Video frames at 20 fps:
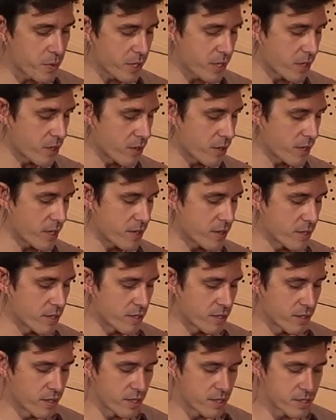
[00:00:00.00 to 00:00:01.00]
really early
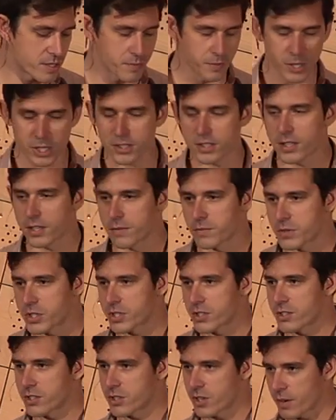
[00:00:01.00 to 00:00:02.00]
that small teams
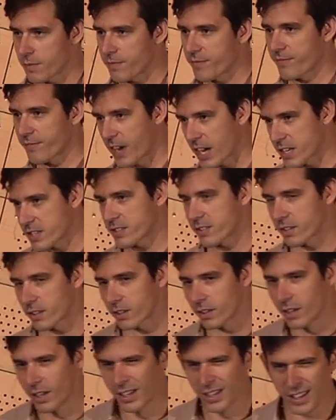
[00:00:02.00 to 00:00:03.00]
ship
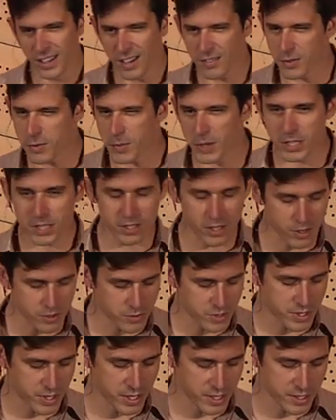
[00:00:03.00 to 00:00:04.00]
faster. Everybody
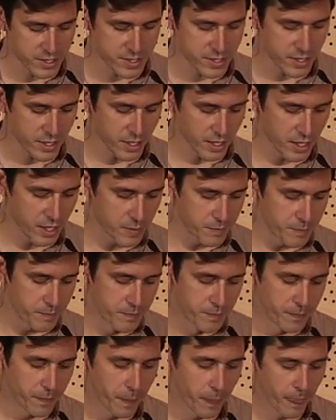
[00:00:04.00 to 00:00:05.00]
knows this.
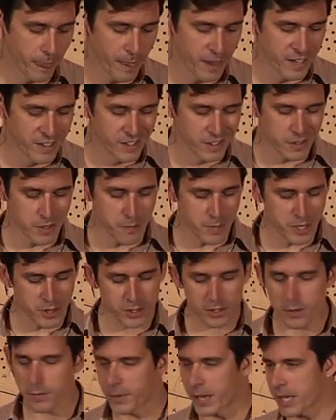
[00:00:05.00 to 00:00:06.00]
The
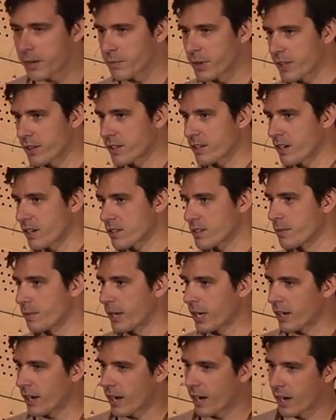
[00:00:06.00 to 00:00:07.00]
Mythical Man Month talks
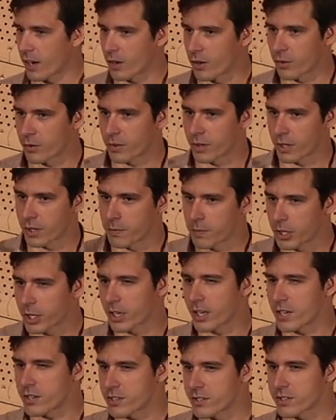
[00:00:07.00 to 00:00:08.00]
about how the
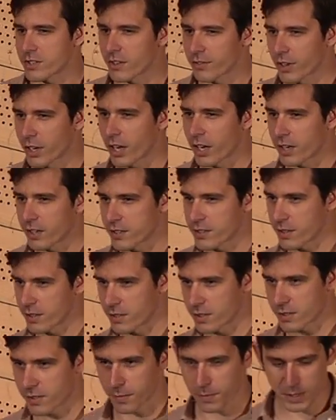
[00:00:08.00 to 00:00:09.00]
communications overhead
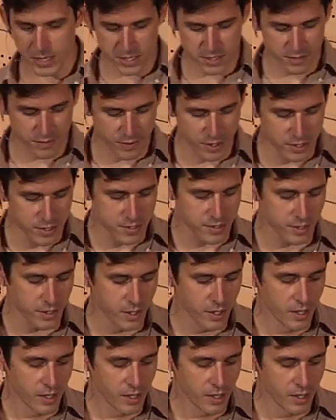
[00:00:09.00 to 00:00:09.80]
is a piece of this.